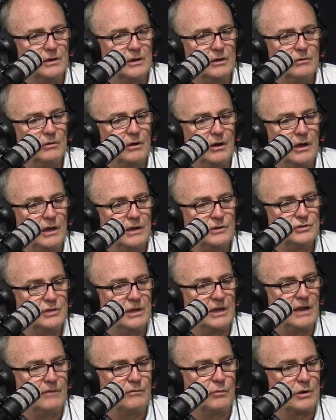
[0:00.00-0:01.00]
he
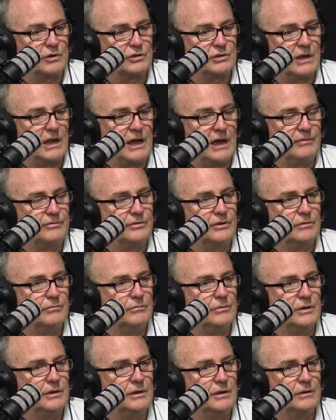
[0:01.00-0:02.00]
said, "Everyone's laughing
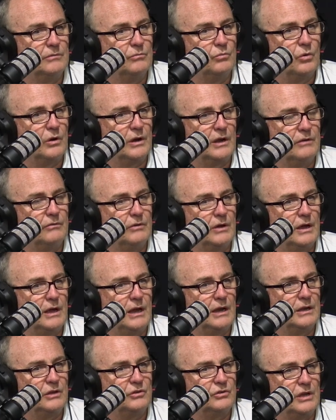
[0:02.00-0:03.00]
at me and whatever."
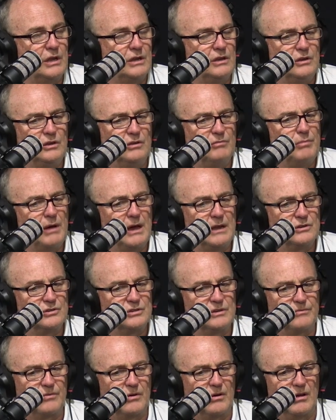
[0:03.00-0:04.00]
And he said, "You've made
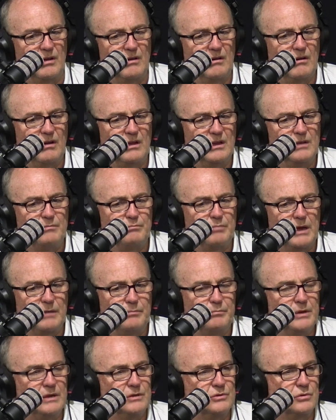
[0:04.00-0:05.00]
as if I eat
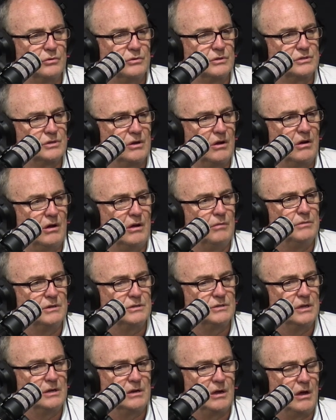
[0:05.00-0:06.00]
baked beans all the time."
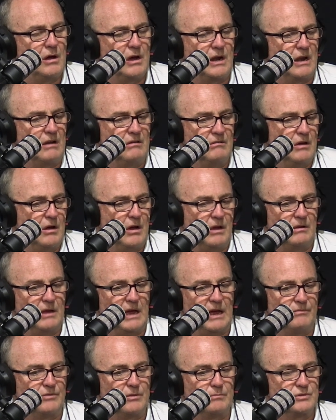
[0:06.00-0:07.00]
He said, I
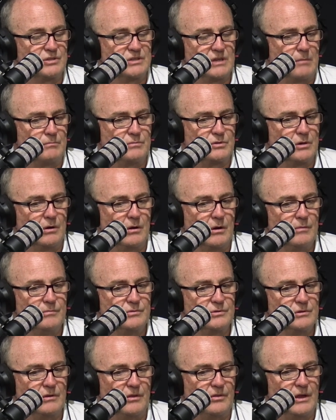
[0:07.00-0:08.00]
have them
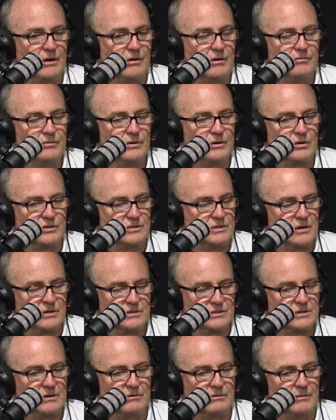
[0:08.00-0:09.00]
sometimes, not that often." I said,
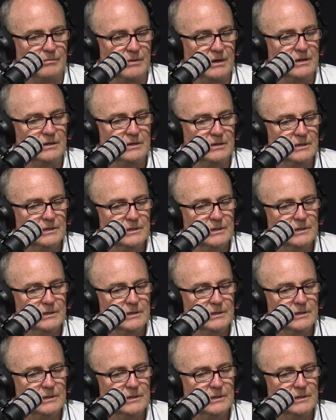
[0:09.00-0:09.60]
"Oh, sorry, mate."